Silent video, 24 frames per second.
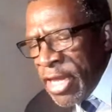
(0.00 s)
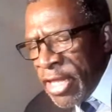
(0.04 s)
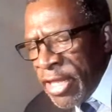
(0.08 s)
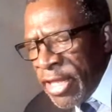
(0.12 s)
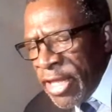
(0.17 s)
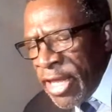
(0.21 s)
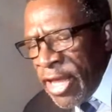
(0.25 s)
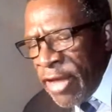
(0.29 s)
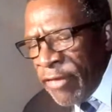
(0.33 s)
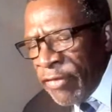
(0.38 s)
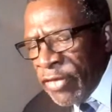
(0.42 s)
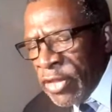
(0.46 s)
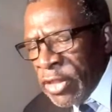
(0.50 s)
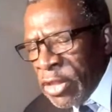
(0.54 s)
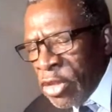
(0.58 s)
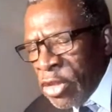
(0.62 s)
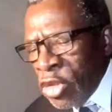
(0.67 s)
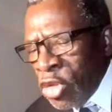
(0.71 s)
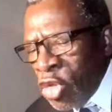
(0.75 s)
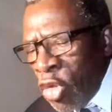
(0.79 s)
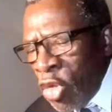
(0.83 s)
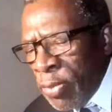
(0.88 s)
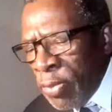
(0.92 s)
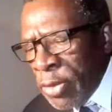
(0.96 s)
they have
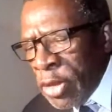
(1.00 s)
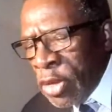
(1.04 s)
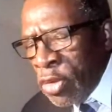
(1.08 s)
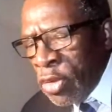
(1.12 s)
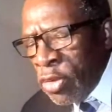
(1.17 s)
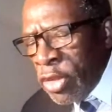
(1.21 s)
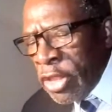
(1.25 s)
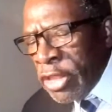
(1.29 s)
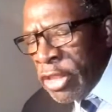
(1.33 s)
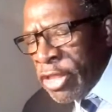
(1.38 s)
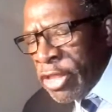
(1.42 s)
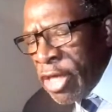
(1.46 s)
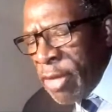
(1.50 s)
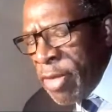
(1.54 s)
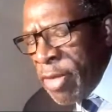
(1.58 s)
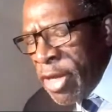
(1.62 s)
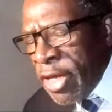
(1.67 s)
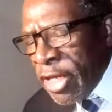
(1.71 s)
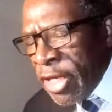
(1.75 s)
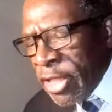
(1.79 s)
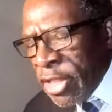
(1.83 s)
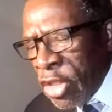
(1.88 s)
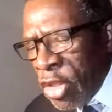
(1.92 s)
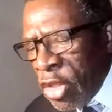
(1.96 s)
stooped to the
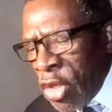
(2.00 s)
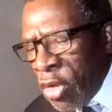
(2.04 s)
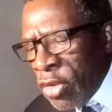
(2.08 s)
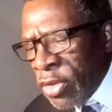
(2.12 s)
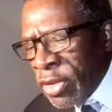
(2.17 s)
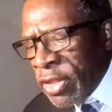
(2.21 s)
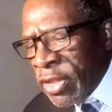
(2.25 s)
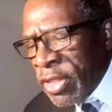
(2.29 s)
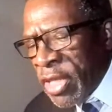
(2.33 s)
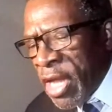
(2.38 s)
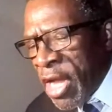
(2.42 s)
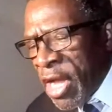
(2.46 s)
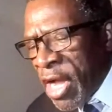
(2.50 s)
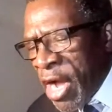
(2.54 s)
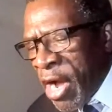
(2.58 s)
tremendous laws.